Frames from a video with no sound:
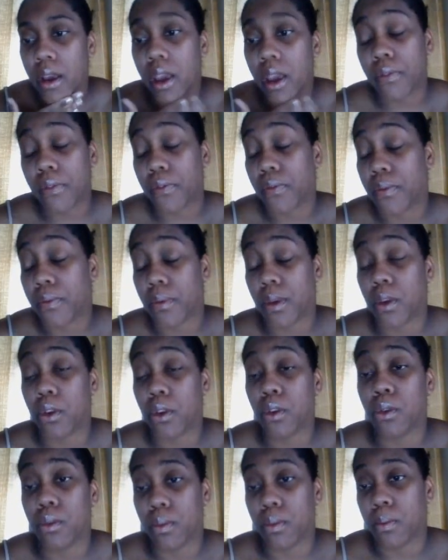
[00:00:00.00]
if
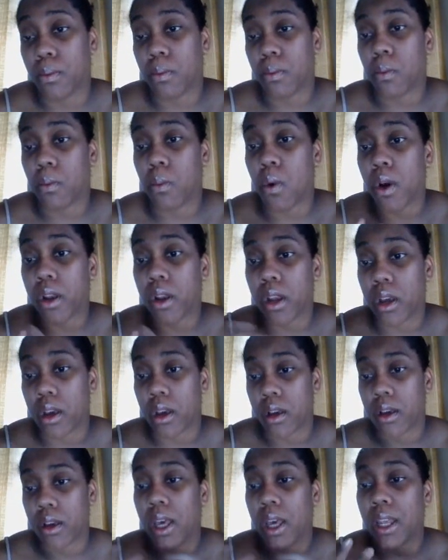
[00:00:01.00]
you want
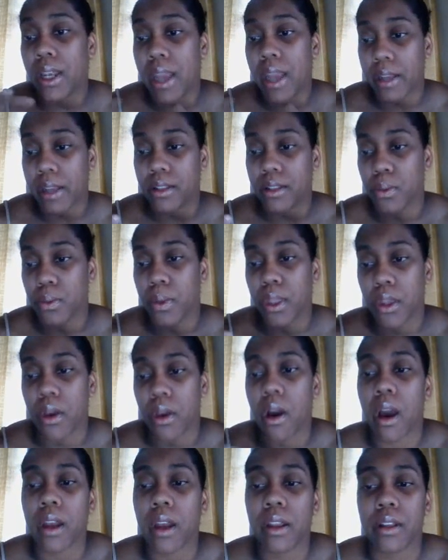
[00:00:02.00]
to connect with
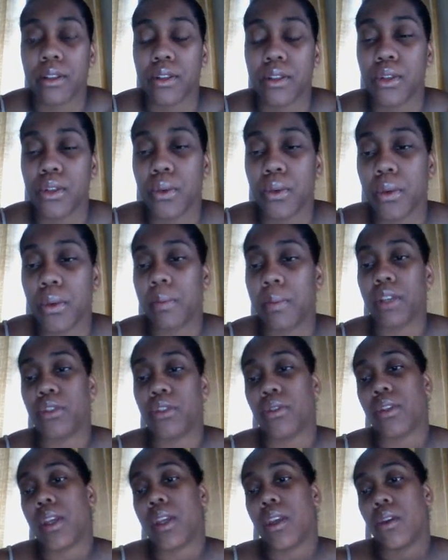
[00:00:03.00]
your audience, you do want to make
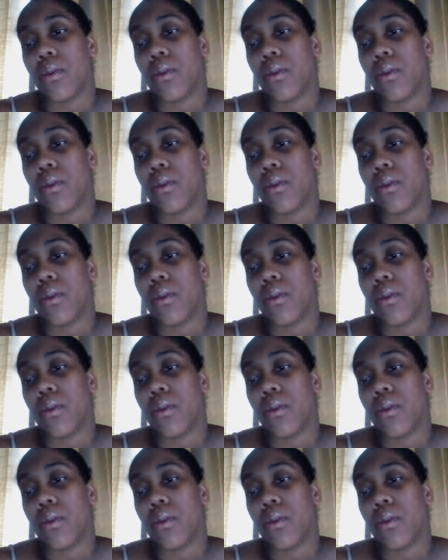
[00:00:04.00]
sure that